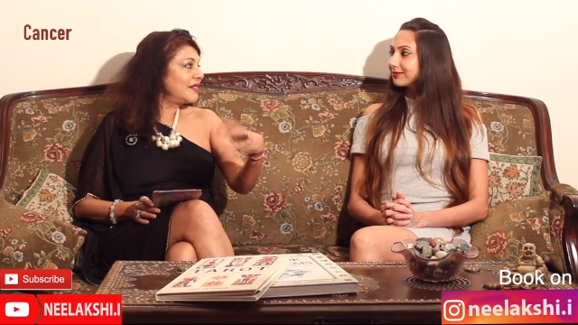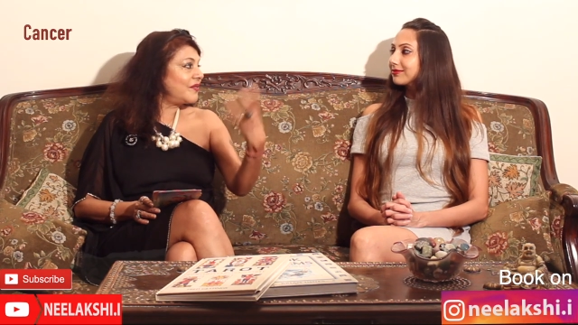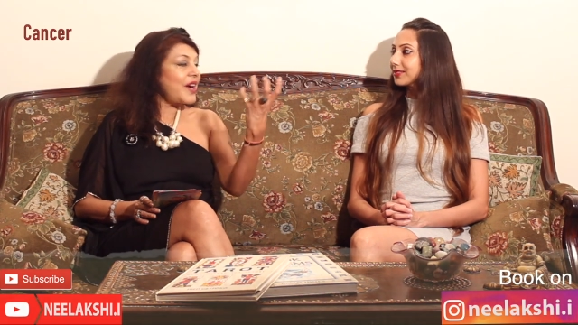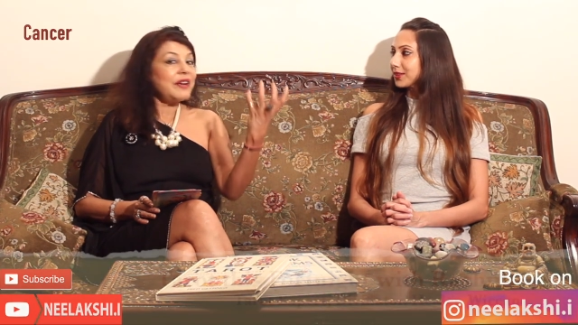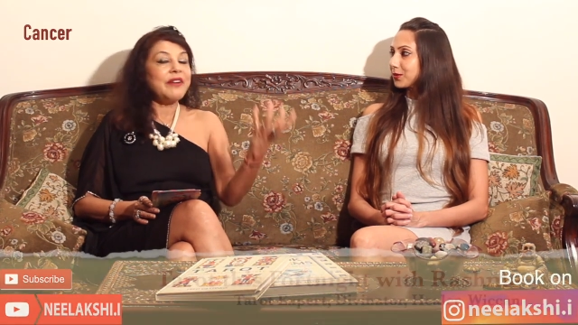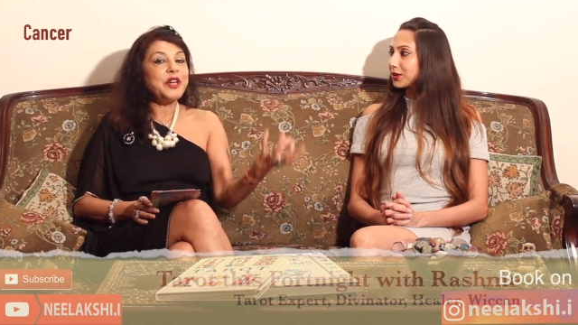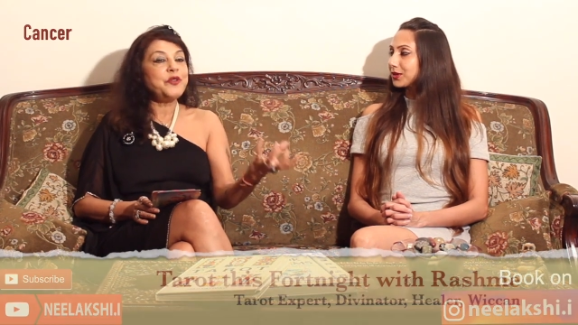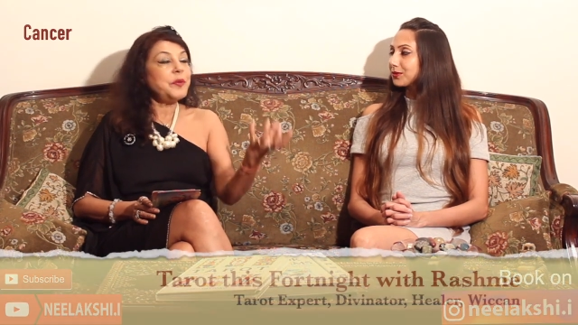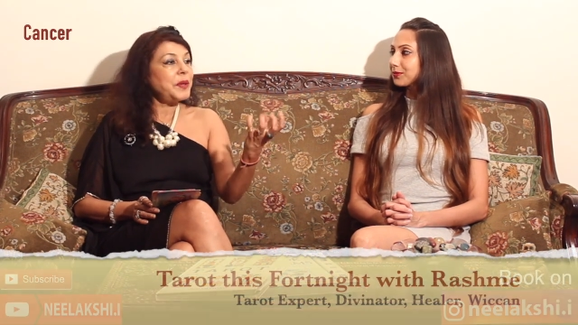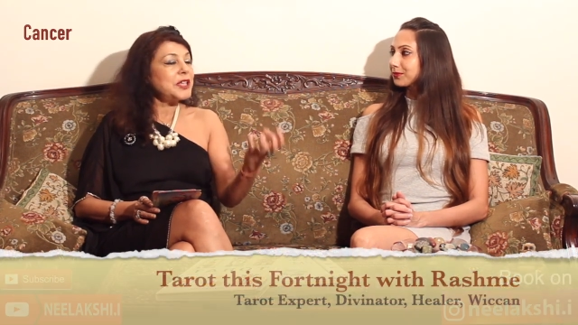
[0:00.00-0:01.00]
Speaker 1: Why
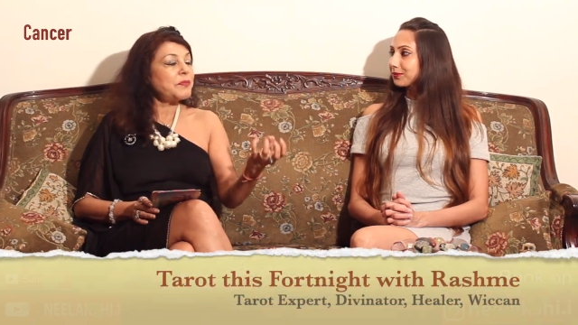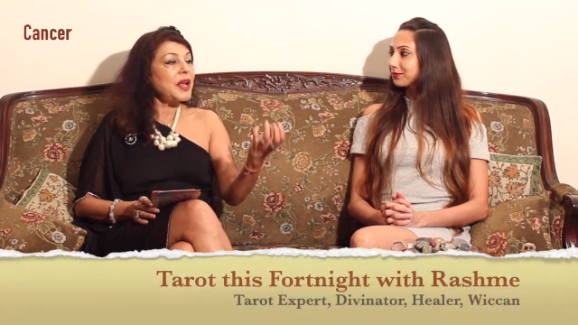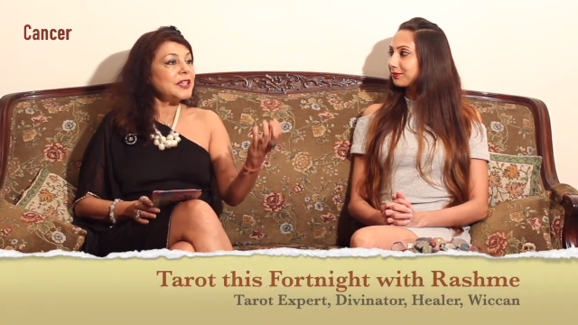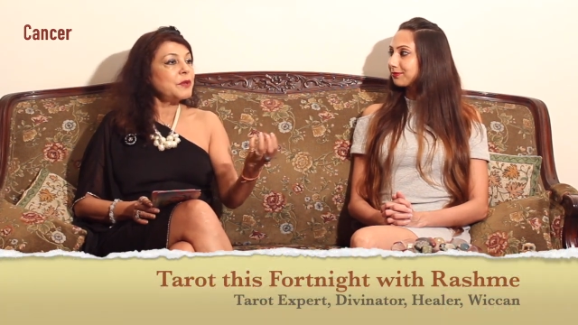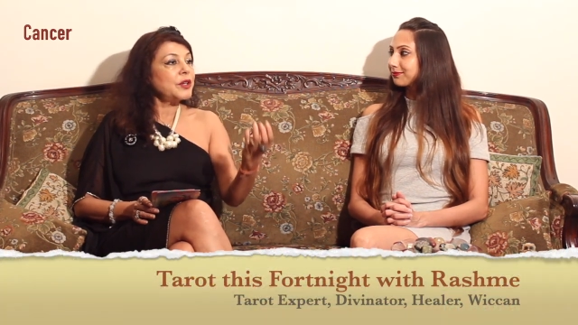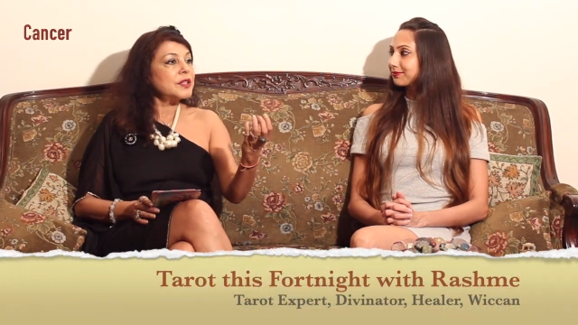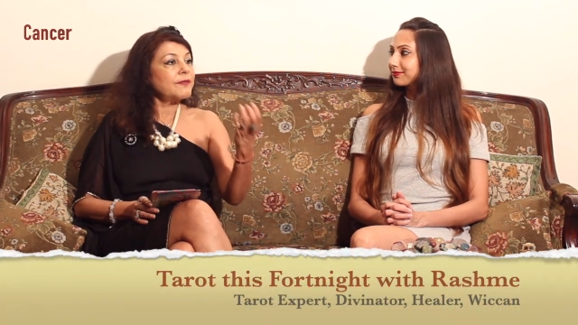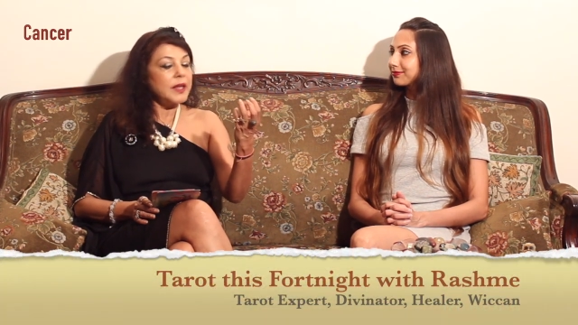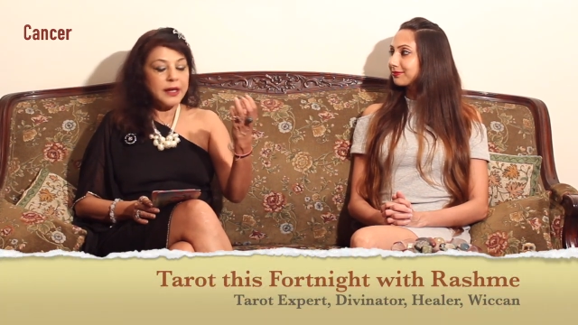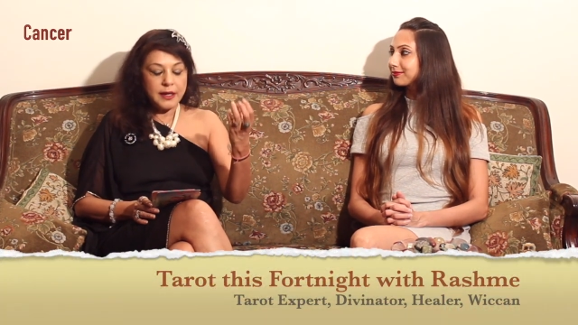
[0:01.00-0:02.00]
do we place plants? Because
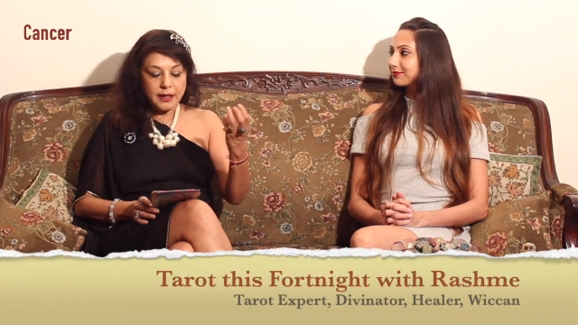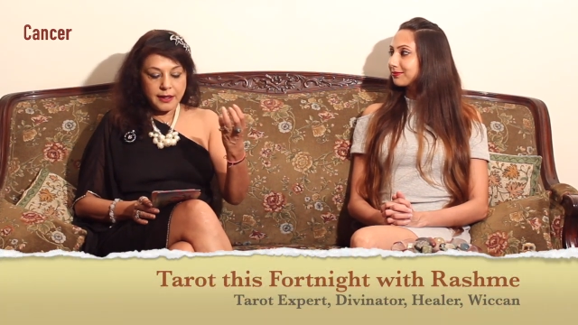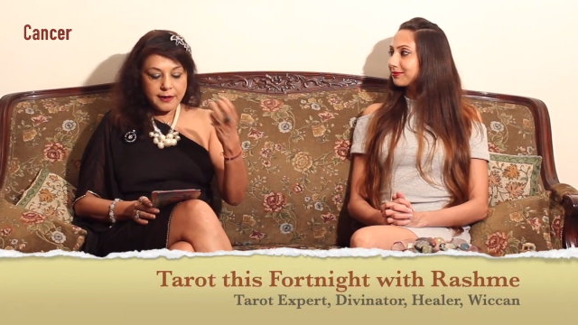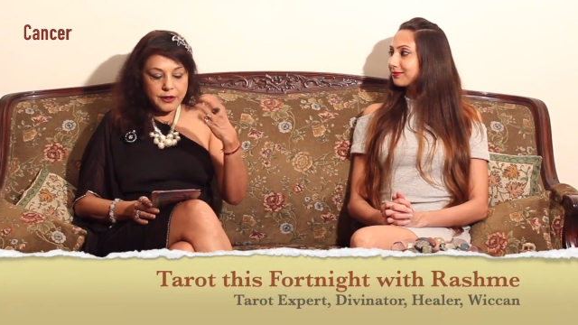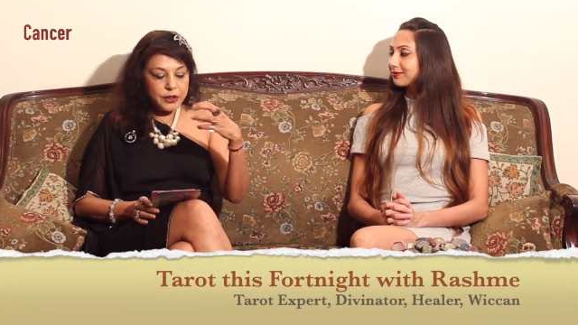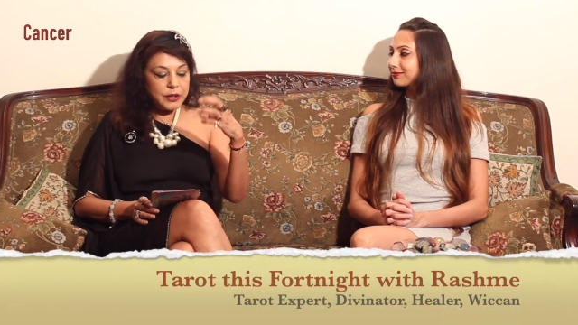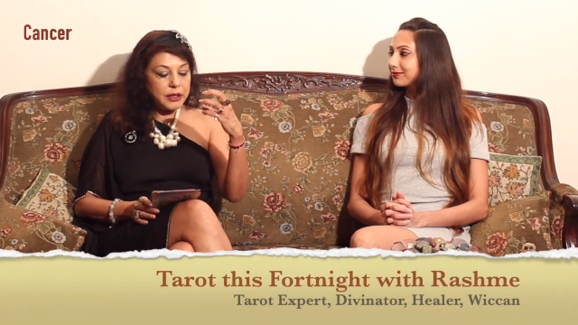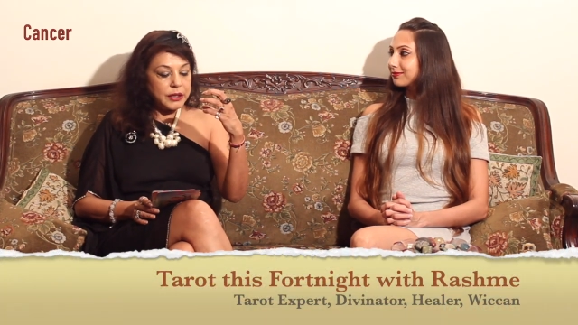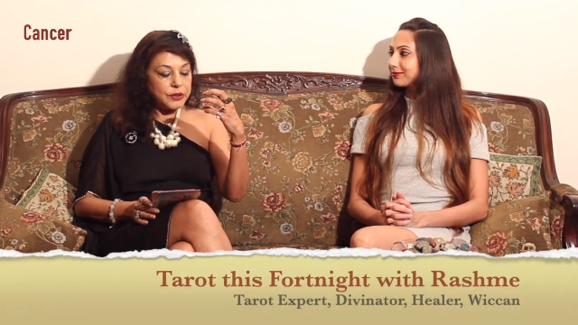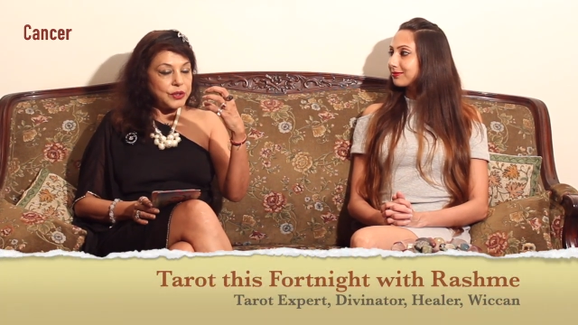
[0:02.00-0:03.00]
of the, you
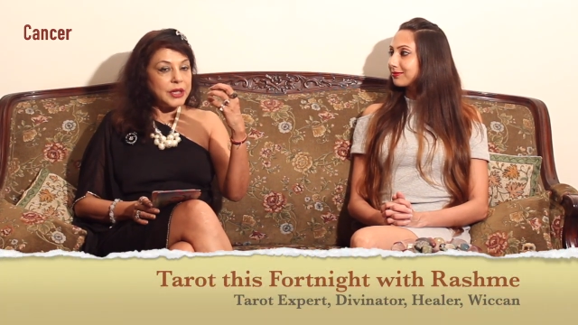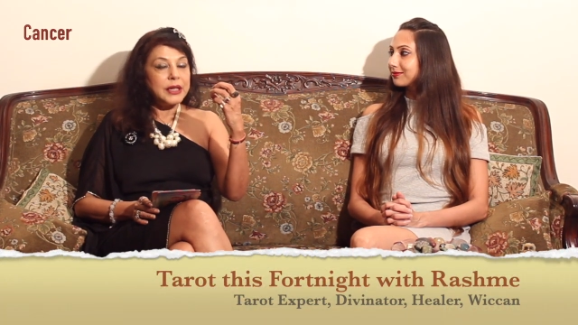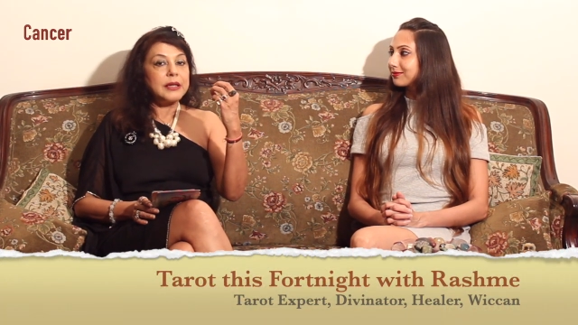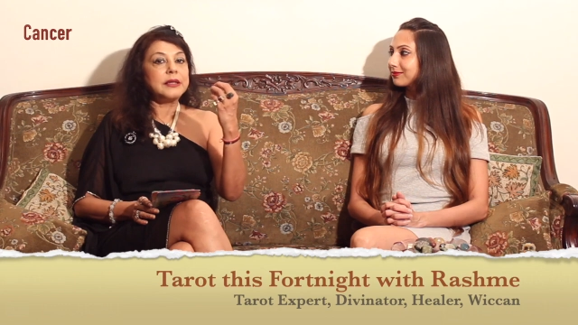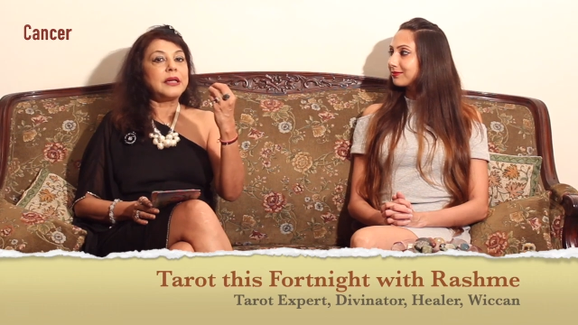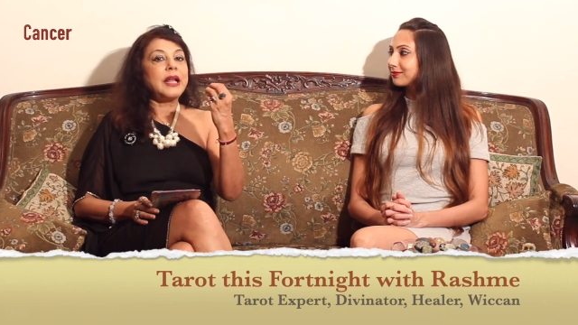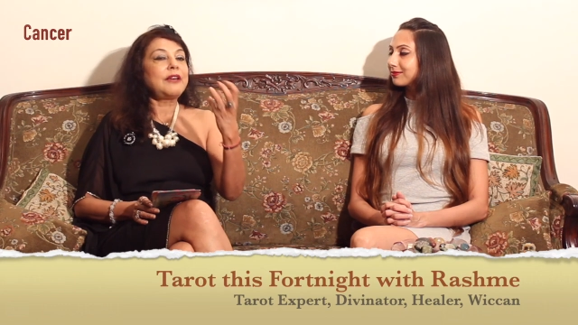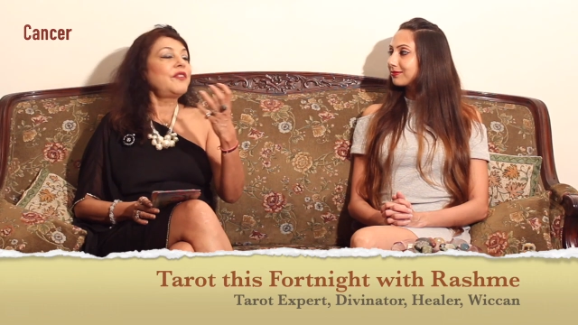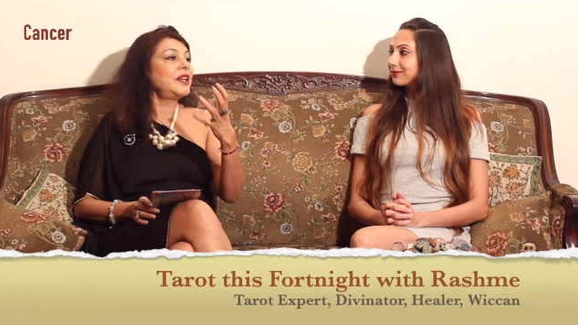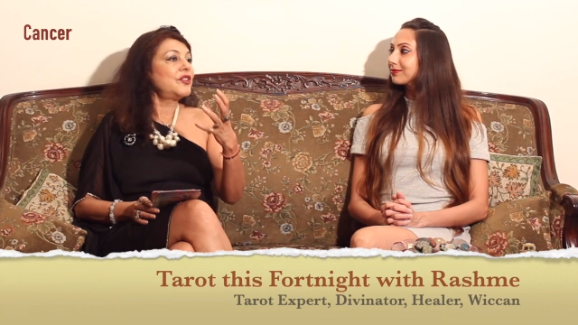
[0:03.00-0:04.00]
know, the
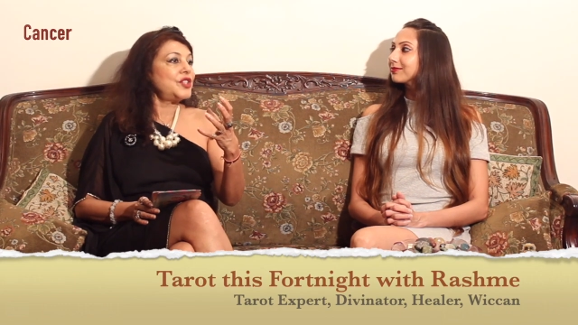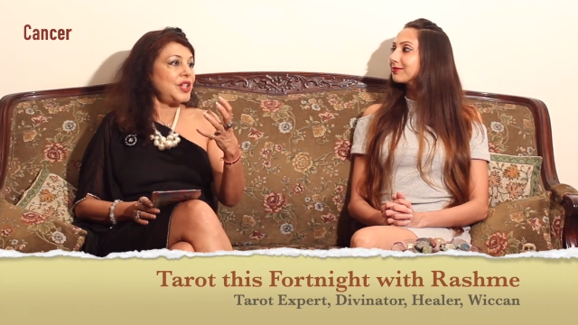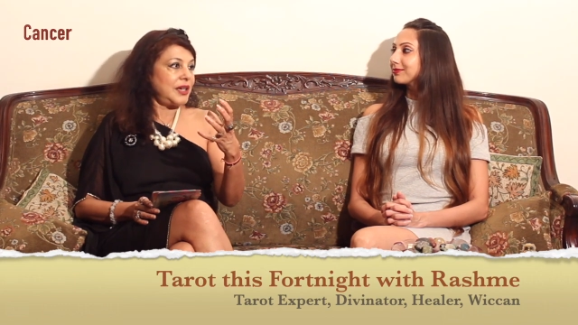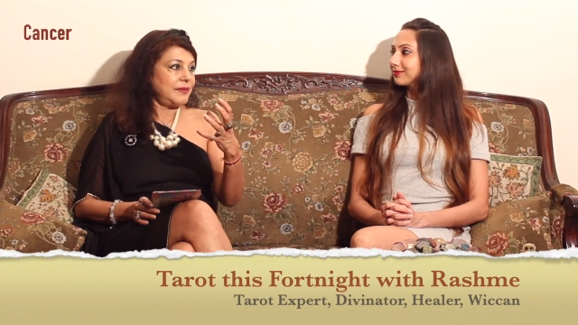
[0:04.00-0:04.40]
life energy,